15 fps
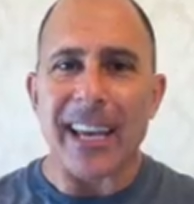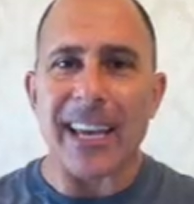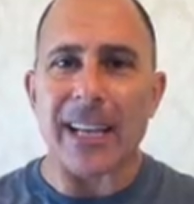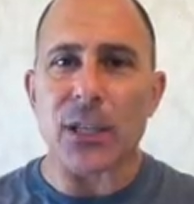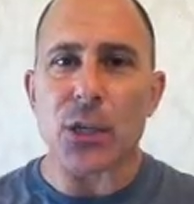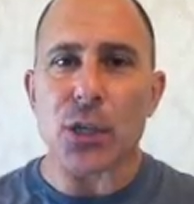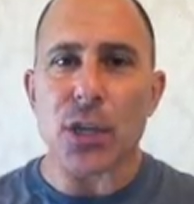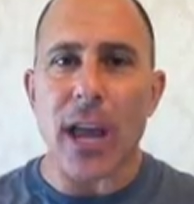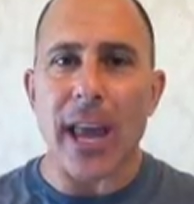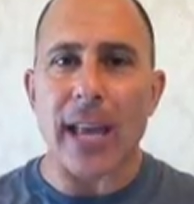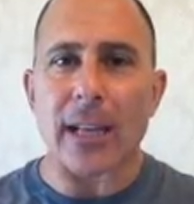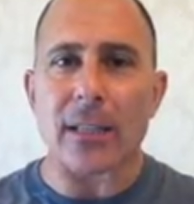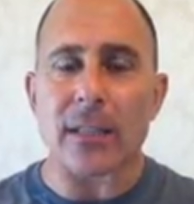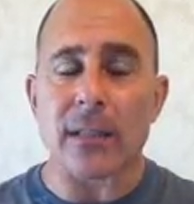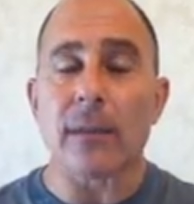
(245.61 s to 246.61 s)
in
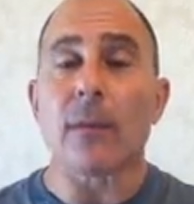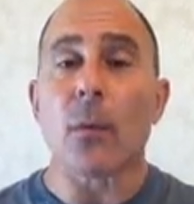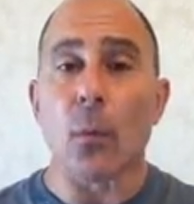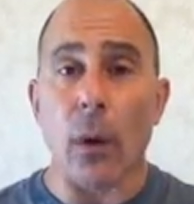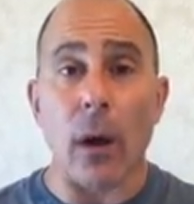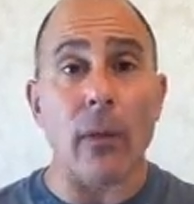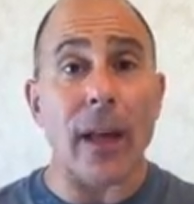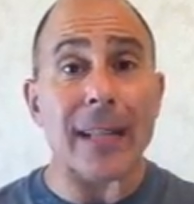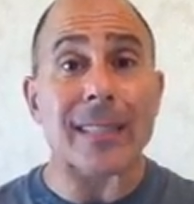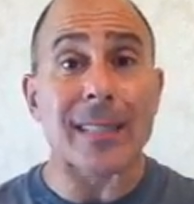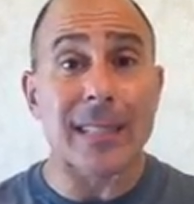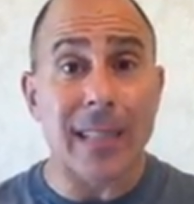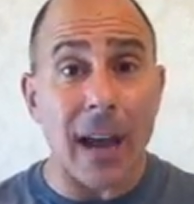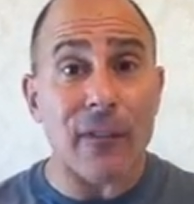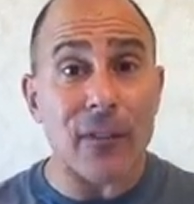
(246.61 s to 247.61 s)
shakes. Well, that's
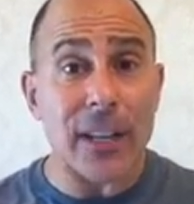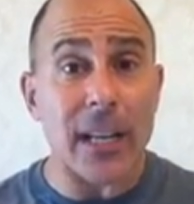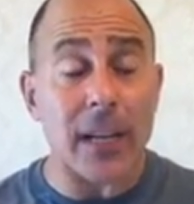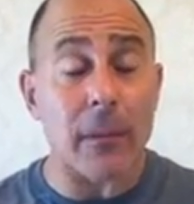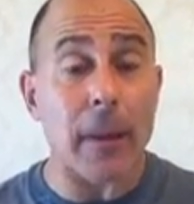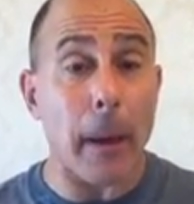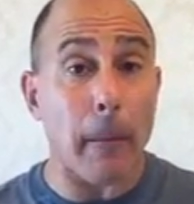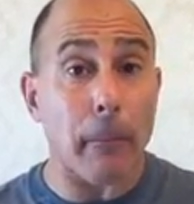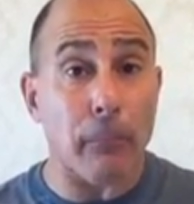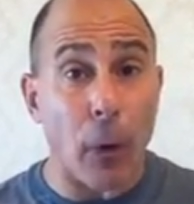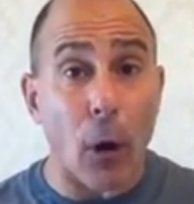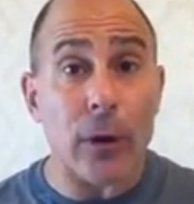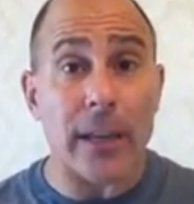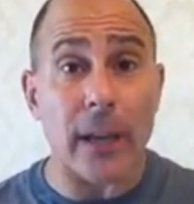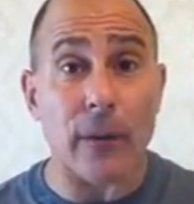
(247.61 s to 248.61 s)
definitely going to be a
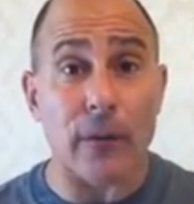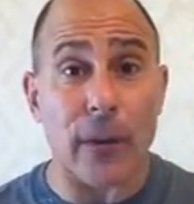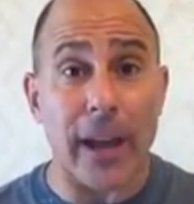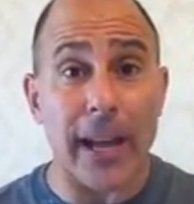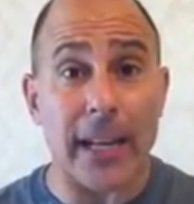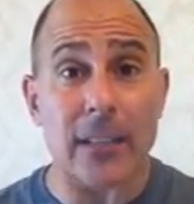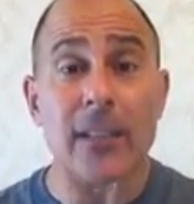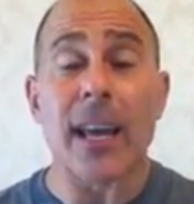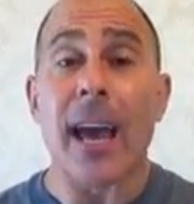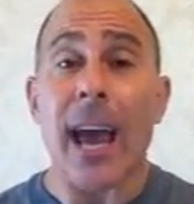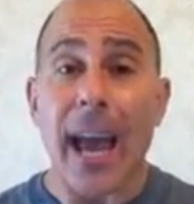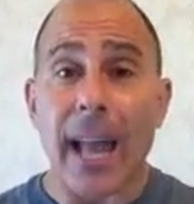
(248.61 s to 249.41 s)
bulking phase,